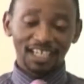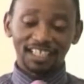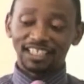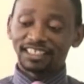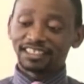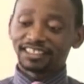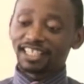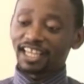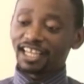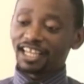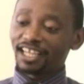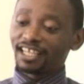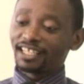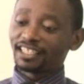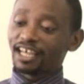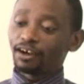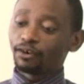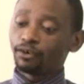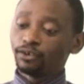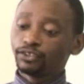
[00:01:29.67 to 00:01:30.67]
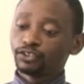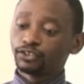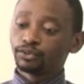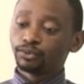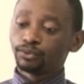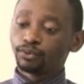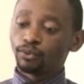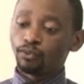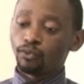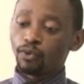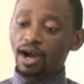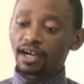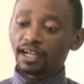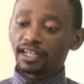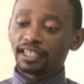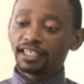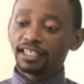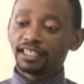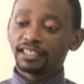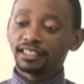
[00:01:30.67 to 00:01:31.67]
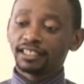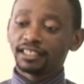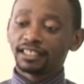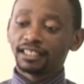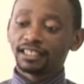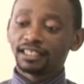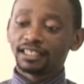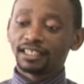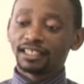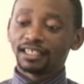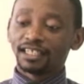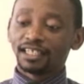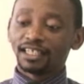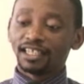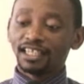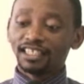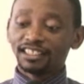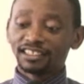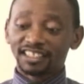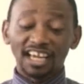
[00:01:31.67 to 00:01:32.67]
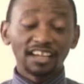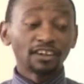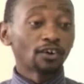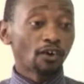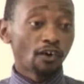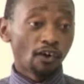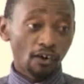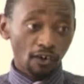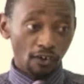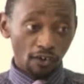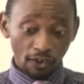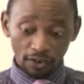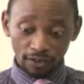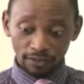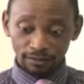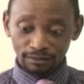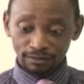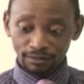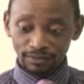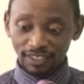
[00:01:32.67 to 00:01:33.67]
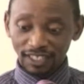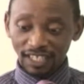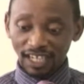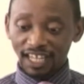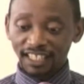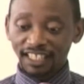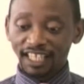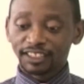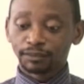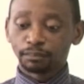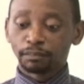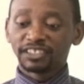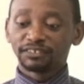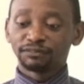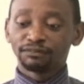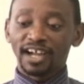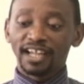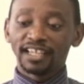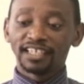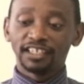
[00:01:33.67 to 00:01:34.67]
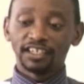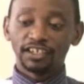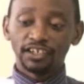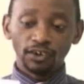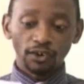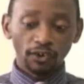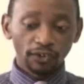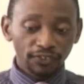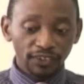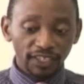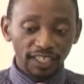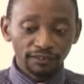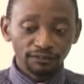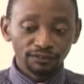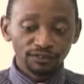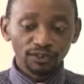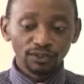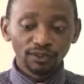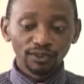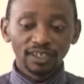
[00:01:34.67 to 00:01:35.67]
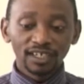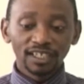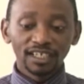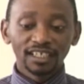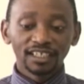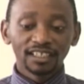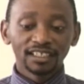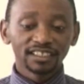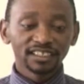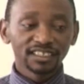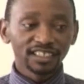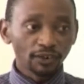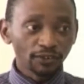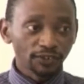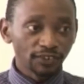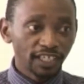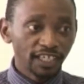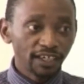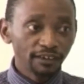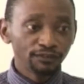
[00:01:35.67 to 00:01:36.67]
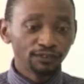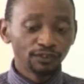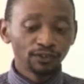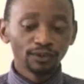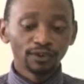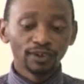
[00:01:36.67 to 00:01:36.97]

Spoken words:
They say they are going to work in Eastern Congo, and they are specifying North Kivu, South Kivu,